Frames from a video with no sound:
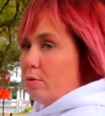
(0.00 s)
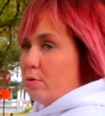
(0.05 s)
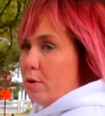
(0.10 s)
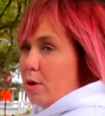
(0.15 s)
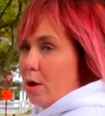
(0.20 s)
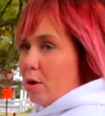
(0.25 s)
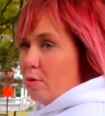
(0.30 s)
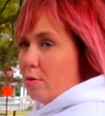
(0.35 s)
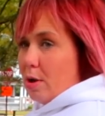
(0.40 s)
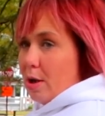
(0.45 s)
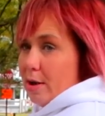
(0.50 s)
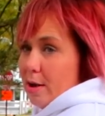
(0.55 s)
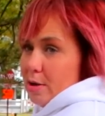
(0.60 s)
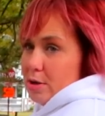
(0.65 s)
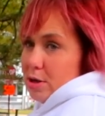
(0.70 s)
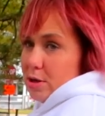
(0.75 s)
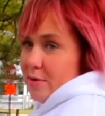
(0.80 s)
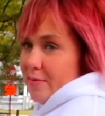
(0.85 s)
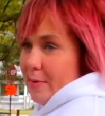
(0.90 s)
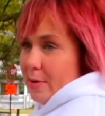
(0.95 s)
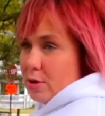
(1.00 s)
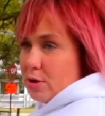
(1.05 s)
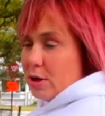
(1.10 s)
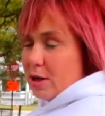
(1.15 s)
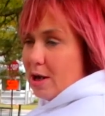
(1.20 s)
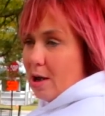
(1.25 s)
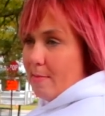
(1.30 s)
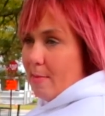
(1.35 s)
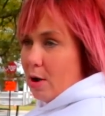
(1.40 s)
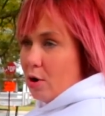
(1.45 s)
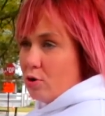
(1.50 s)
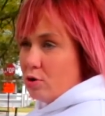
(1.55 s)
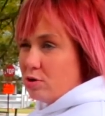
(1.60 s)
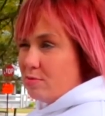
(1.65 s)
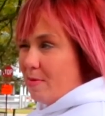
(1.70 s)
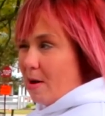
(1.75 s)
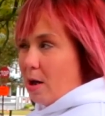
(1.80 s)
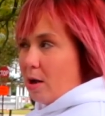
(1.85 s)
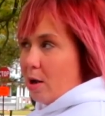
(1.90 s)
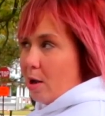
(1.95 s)
you know, and then just eventually get my own
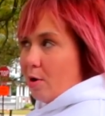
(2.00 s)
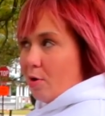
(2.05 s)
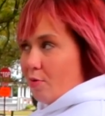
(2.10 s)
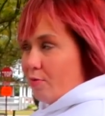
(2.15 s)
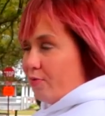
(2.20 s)
spot. I